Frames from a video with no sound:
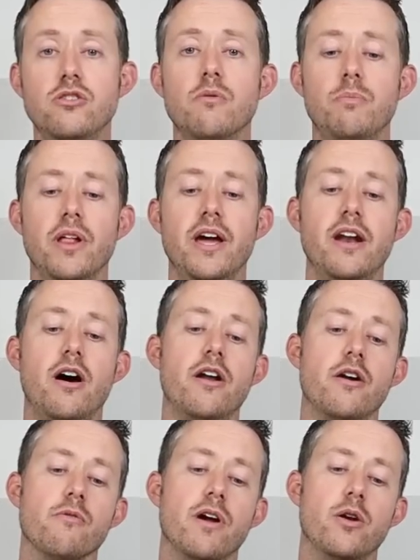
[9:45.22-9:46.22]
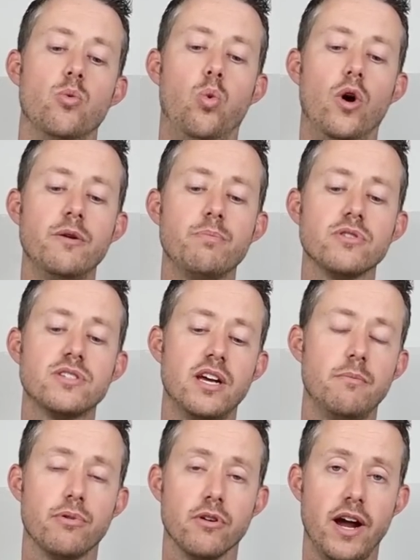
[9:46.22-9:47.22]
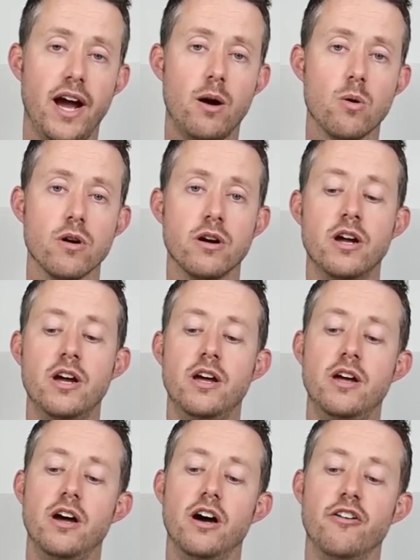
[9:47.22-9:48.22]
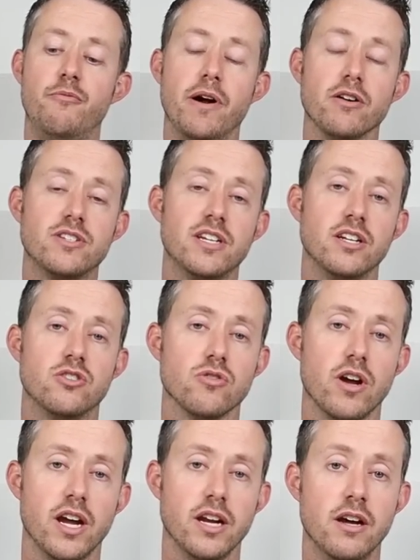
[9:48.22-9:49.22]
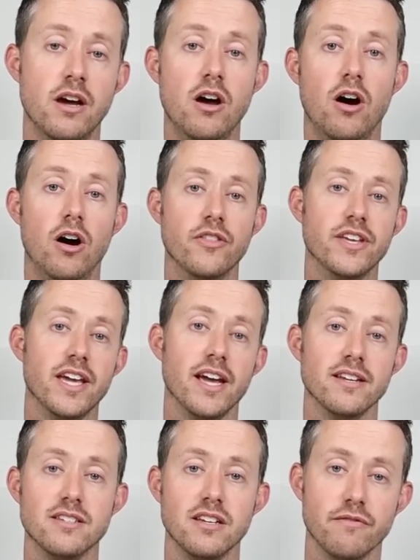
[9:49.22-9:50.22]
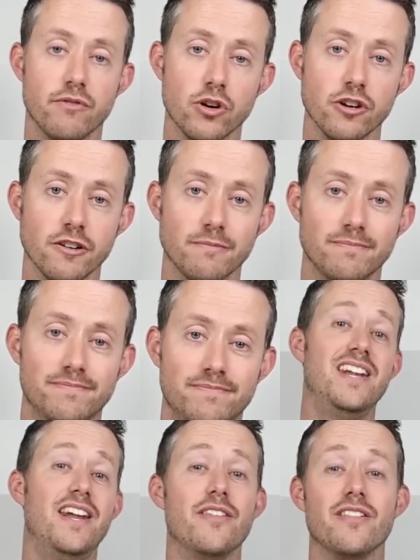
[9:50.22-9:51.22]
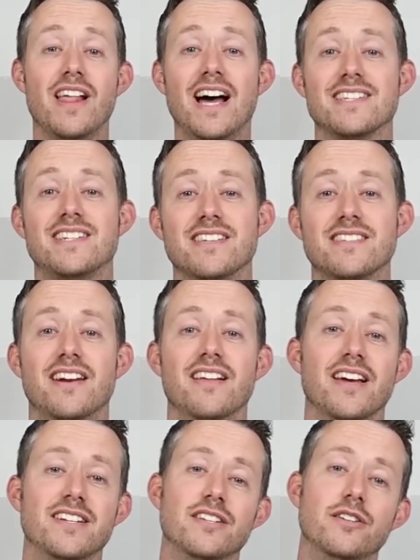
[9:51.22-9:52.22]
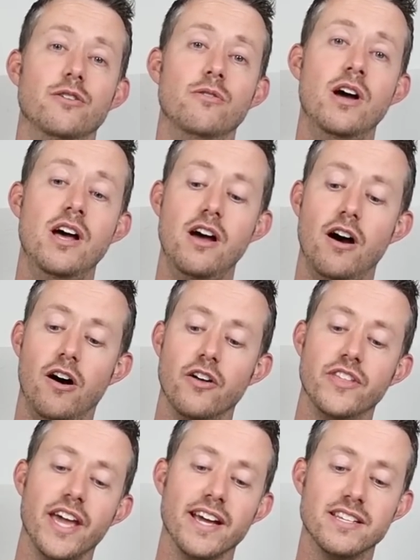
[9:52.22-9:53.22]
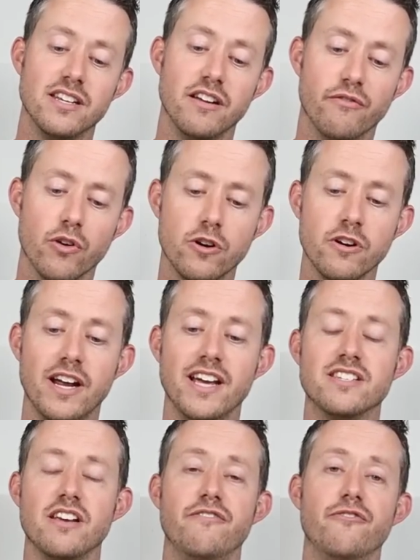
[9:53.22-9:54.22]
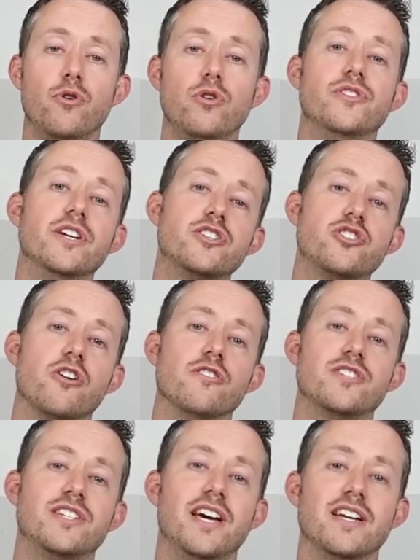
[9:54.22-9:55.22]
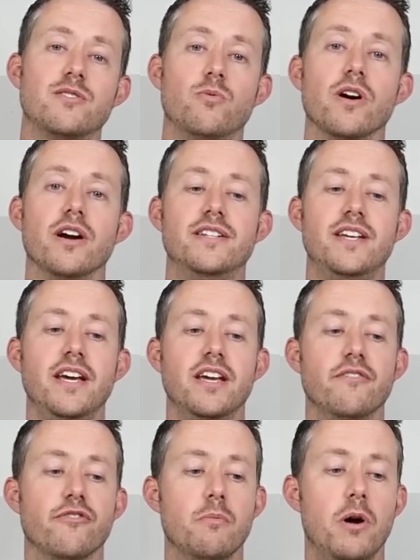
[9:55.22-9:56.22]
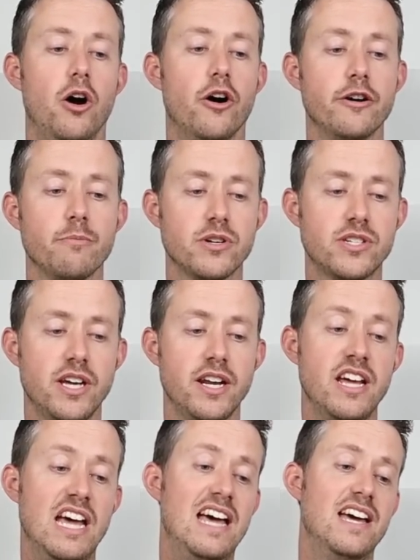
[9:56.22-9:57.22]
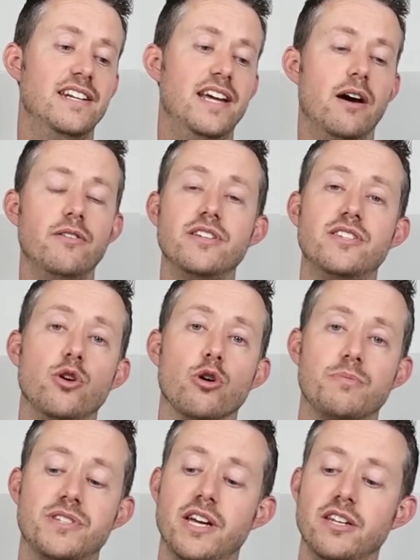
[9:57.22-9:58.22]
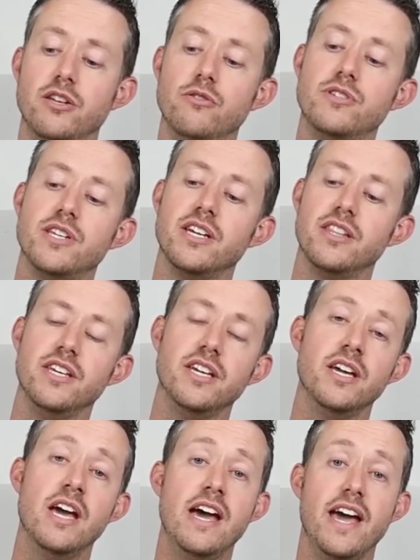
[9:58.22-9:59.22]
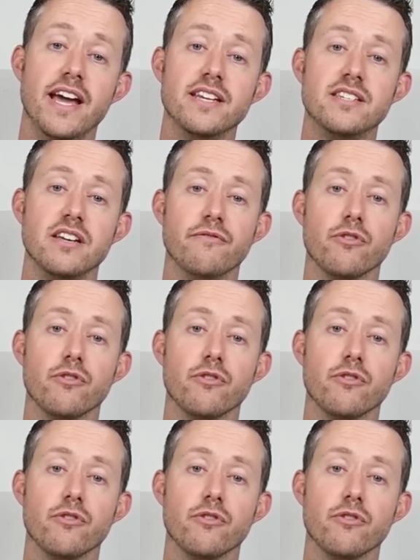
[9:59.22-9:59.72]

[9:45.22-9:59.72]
you can plan on around 1% per hour of parasitic drain on the AC inverter. Now the last test that I like to do on the AC inverter is a full discharge test where I take it from 100% down to 0% using the AC